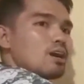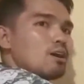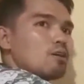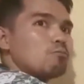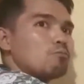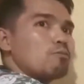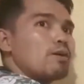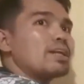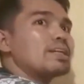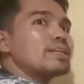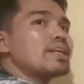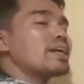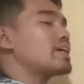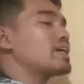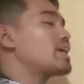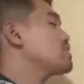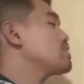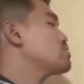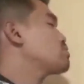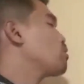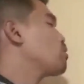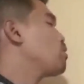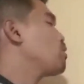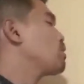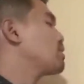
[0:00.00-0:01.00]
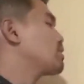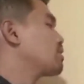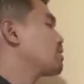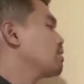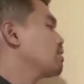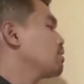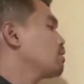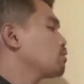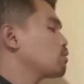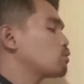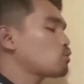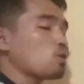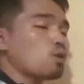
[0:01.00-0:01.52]
when the result
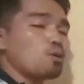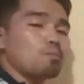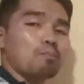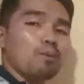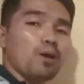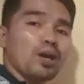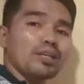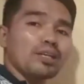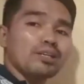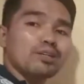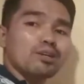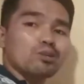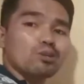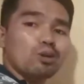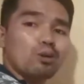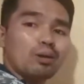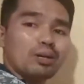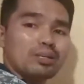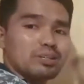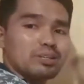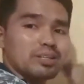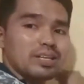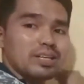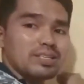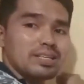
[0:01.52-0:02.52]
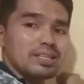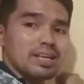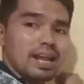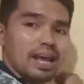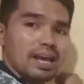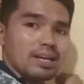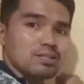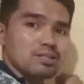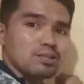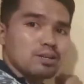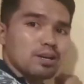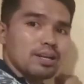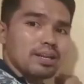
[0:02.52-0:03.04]
points you towards this
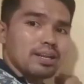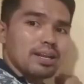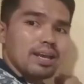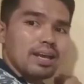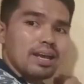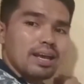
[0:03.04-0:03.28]
direction.